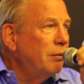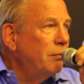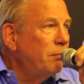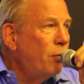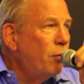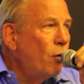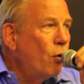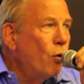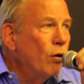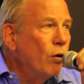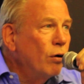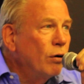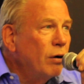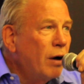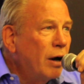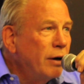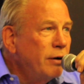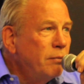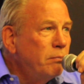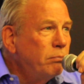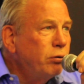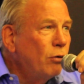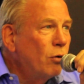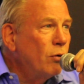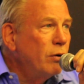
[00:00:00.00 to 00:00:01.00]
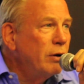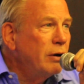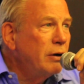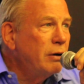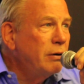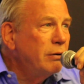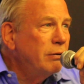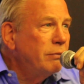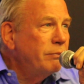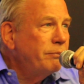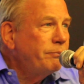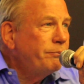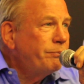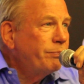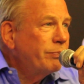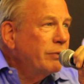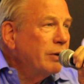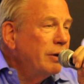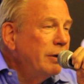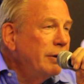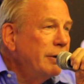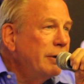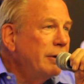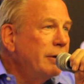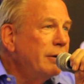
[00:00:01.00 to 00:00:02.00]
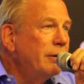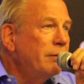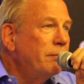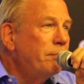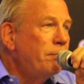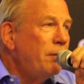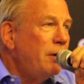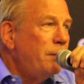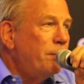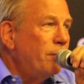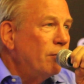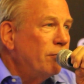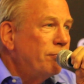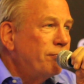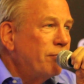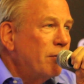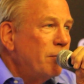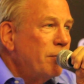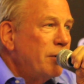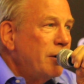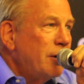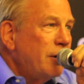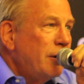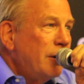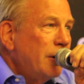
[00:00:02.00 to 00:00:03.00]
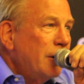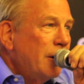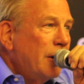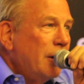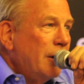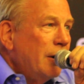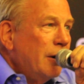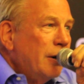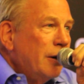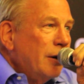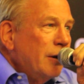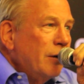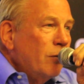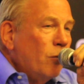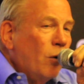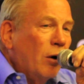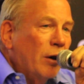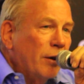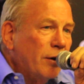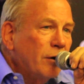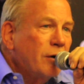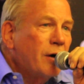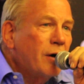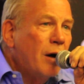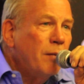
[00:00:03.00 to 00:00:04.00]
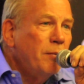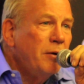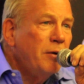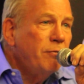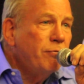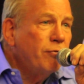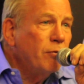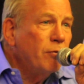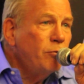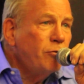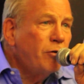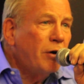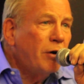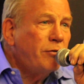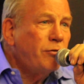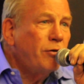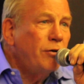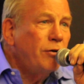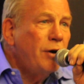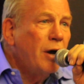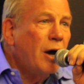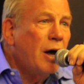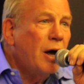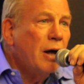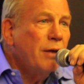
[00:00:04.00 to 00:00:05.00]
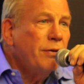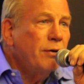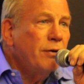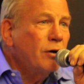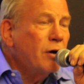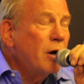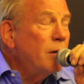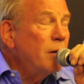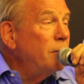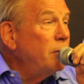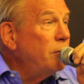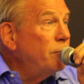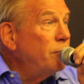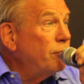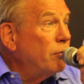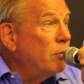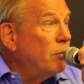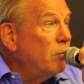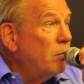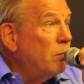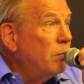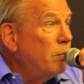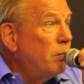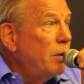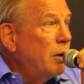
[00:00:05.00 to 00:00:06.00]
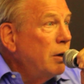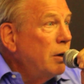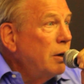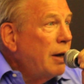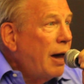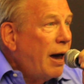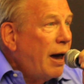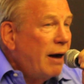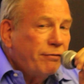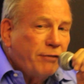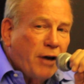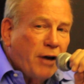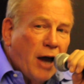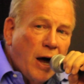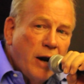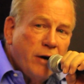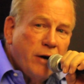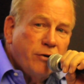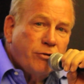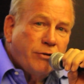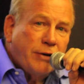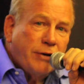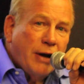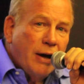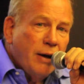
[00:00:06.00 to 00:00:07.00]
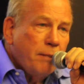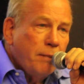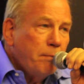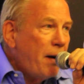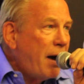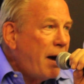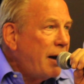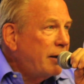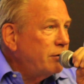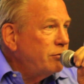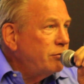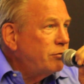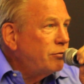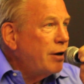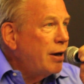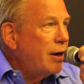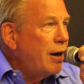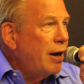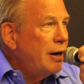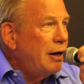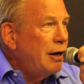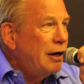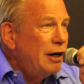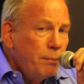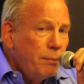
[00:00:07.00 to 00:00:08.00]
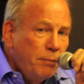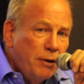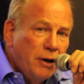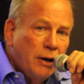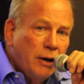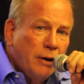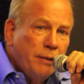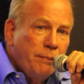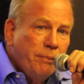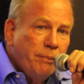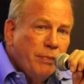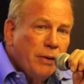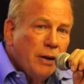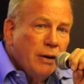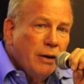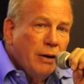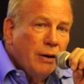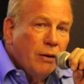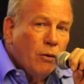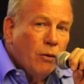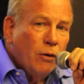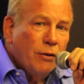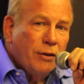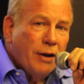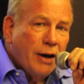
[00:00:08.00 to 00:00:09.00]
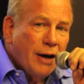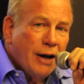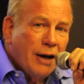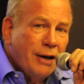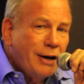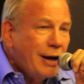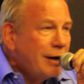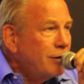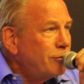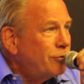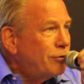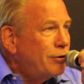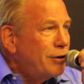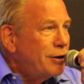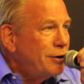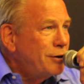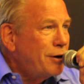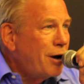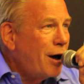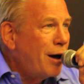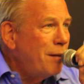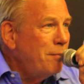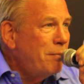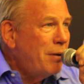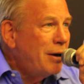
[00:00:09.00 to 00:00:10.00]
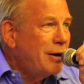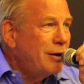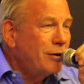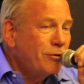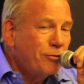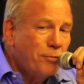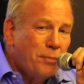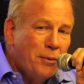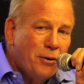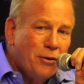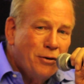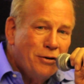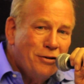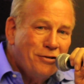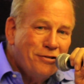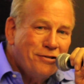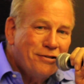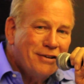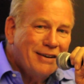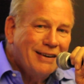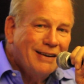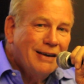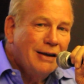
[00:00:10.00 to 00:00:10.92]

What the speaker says: poor, unemployed people from they're coming from Chechnya, they're coming from Afghanistan, Pakistan, Libya, where they had excellent combat experience.